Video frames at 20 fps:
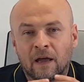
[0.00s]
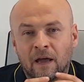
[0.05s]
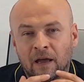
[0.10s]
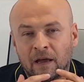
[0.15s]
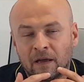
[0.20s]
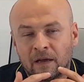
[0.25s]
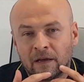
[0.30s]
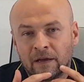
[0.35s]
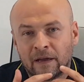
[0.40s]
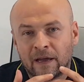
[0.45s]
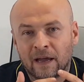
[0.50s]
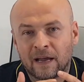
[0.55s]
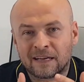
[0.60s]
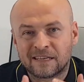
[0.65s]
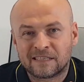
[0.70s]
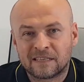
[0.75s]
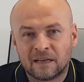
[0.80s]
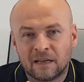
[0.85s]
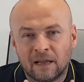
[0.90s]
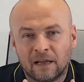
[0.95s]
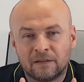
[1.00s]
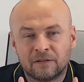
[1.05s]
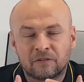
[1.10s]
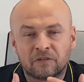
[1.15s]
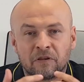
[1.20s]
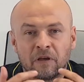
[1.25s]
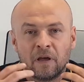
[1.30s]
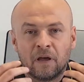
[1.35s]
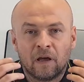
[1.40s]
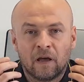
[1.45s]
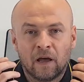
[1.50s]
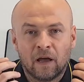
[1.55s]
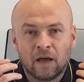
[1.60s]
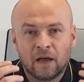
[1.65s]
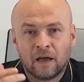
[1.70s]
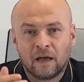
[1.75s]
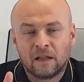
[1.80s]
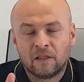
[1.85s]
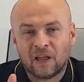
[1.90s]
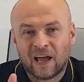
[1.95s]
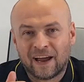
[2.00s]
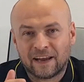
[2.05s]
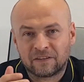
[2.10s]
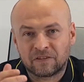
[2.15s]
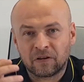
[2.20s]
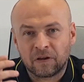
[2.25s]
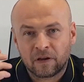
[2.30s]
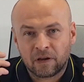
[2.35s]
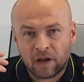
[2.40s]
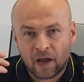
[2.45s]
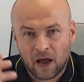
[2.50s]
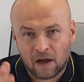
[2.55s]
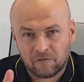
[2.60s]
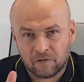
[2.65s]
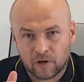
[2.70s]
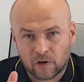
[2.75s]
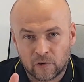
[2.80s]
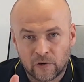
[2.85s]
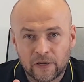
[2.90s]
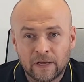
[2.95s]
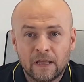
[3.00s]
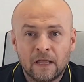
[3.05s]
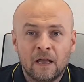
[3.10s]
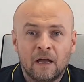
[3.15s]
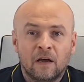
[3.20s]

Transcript: excellent light cavalry.